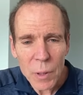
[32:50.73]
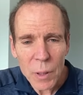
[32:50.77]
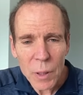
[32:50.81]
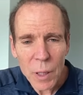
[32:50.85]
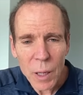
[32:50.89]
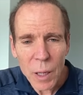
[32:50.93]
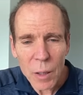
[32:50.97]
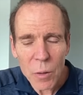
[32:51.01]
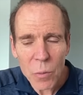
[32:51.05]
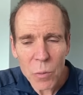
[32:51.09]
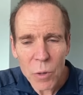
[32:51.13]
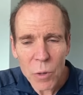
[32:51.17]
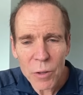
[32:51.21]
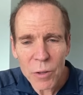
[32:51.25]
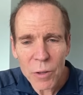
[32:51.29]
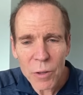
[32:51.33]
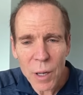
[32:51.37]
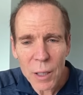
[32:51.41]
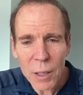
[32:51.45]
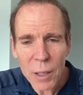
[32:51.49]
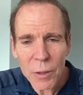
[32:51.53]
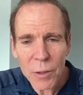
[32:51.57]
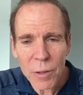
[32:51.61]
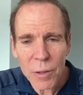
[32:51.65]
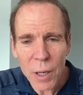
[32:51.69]
and the reason
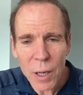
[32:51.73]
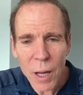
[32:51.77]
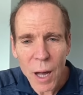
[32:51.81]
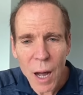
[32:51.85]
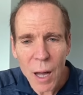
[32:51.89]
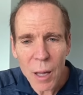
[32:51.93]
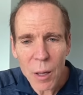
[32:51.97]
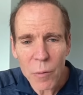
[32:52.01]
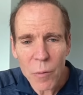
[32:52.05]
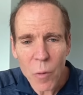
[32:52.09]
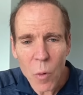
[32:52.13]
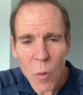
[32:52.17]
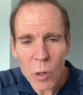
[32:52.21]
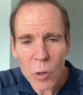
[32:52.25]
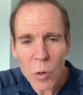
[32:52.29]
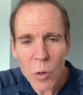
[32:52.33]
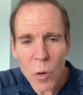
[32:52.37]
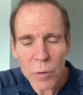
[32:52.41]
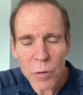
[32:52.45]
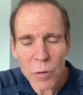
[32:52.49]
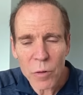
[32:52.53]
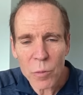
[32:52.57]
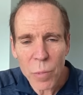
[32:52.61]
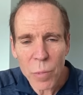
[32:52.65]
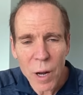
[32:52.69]
i could wow. say olive oil
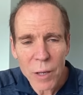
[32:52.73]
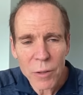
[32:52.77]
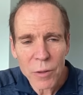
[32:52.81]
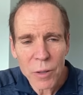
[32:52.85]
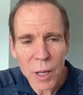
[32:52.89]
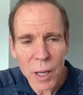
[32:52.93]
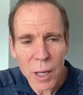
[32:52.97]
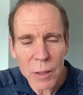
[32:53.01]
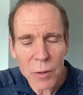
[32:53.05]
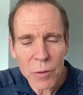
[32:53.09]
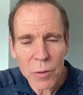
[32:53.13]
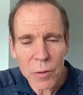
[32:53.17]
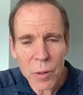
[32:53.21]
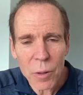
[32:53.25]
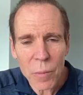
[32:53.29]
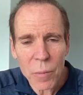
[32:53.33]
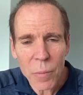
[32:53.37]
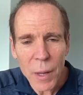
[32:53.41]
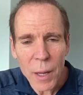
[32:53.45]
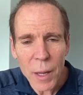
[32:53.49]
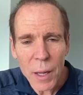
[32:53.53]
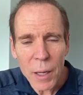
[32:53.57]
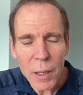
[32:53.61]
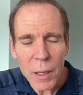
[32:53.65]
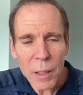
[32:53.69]
causes breast cancer
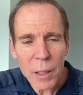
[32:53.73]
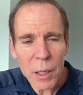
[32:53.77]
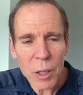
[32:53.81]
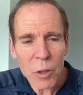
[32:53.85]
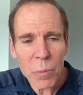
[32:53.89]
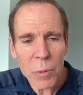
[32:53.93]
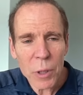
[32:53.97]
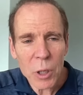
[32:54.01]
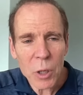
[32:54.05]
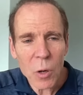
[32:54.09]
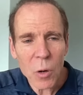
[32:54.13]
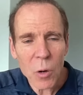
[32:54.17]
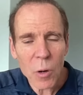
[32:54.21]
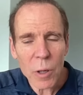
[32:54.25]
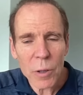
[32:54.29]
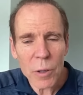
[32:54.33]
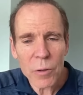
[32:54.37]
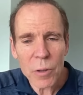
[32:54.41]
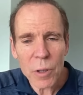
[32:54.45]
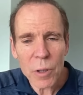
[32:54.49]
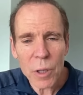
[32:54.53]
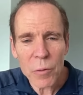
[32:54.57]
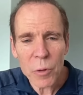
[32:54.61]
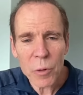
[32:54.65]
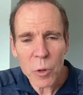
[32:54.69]
is
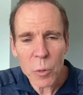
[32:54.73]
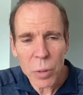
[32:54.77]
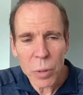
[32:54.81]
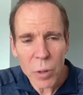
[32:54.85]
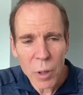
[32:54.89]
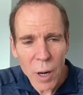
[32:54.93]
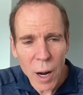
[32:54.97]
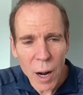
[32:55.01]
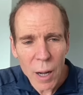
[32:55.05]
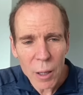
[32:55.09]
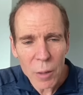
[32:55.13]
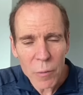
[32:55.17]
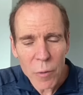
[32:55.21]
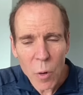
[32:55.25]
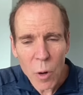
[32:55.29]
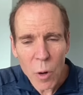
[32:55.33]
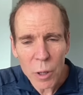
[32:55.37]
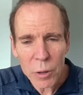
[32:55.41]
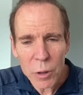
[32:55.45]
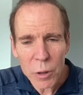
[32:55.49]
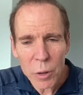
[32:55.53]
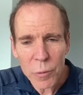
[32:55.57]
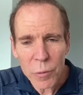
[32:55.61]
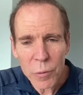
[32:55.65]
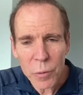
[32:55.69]
because if you put olive oil
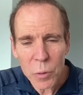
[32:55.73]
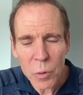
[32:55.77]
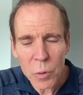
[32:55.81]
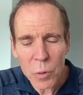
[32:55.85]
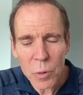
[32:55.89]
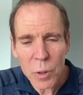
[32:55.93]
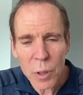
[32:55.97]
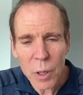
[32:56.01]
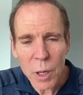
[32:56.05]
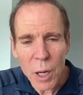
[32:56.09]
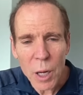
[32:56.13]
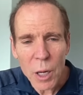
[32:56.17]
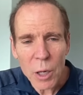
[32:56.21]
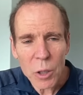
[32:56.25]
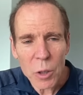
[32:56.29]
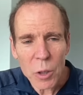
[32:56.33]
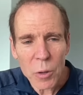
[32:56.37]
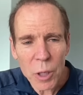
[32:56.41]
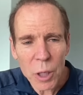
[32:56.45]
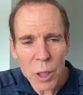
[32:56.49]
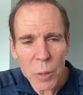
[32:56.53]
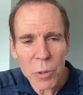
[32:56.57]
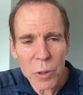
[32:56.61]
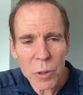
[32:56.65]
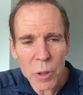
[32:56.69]
in your food, you're
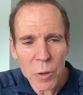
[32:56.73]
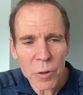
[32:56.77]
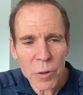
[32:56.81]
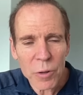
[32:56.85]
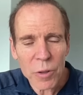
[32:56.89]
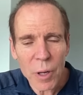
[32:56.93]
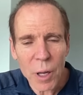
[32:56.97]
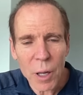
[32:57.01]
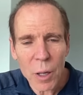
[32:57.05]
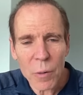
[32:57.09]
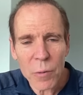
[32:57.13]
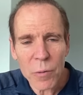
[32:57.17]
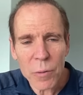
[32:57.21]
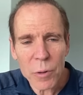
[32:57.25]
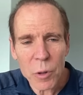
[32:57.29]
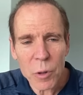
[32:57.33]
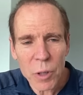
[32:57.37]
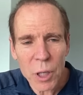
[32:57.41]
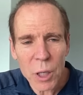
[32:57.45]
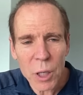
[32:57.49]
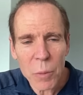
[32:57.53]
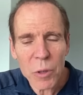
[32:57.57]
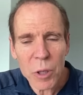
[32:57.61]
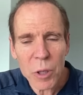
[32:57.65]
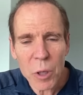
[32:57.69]
keeping yourself, you're
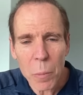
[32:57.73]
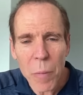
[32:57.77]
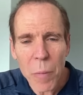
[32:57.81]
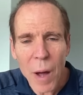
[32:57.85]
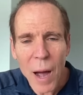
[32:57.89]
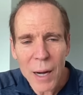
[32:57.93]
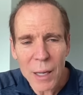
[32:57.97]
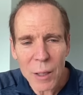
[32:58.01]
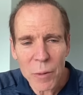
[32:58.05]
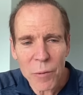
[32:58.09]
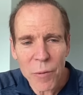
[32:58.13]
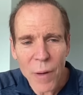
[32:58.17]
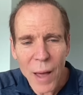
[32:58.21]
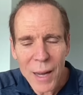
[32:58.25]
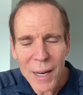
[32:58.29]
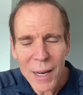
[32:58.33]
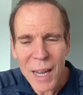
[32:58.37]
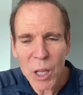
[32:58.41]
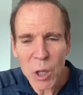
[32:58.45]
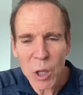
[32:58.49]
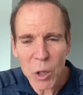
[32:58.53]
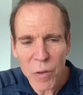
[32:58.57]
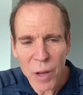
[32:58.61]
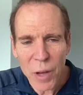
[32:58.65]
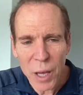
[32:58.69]
keeping your body fat
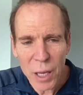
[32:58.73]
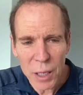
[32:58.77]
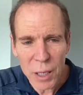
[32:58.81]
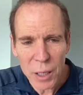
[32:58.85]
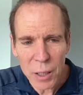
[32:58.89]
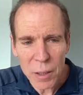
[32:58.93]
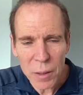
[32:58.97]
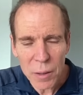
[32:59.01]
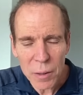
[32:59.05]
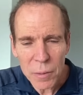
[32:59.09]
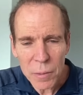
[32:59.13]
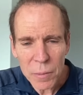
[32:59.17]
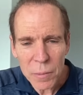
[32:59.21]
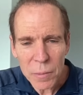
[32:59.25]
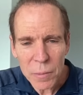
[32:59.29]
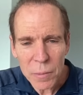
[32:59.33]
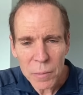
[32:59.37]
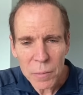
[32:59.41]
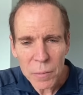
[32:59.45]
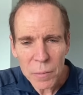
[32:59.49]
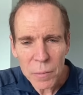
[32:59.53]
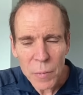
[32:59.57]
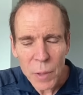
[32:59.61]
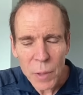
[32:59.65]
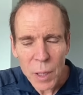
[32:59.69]
elevated.
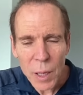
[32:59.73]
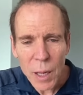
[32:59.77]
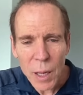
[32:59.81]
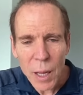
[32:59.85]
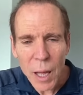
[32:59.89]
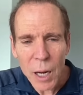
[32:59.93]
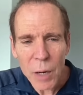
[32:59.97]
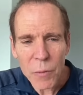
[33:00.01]
And